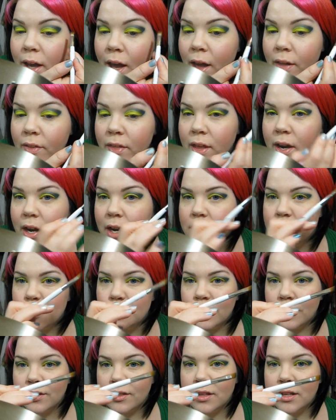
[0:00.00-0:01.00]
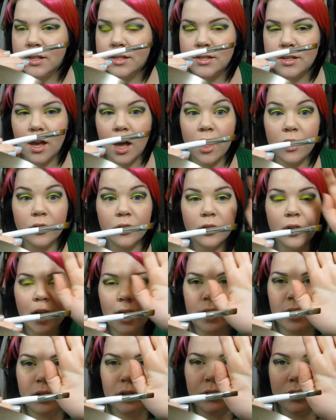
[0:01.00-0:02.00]
And then I took this other
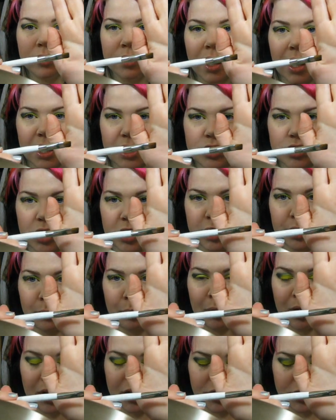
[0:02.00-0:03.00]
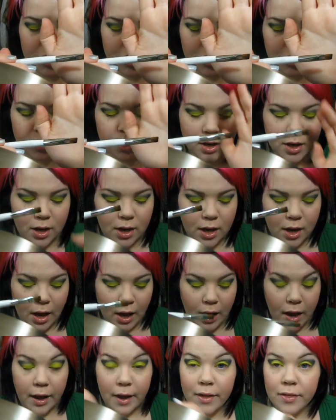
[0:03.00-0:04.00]
angled eyeshadow brush
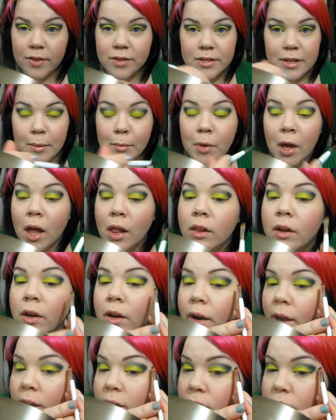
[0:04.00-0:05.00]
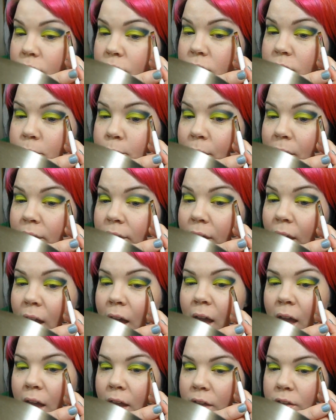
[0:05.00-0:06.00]
in the same color and I just made
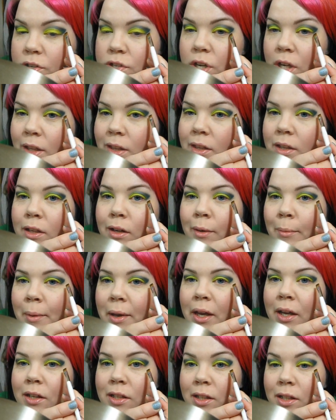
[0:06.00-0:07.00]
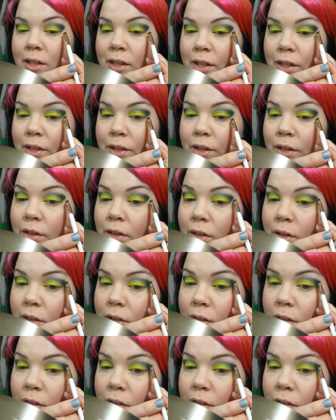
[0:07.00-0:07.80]
that edge a little bit cleaner.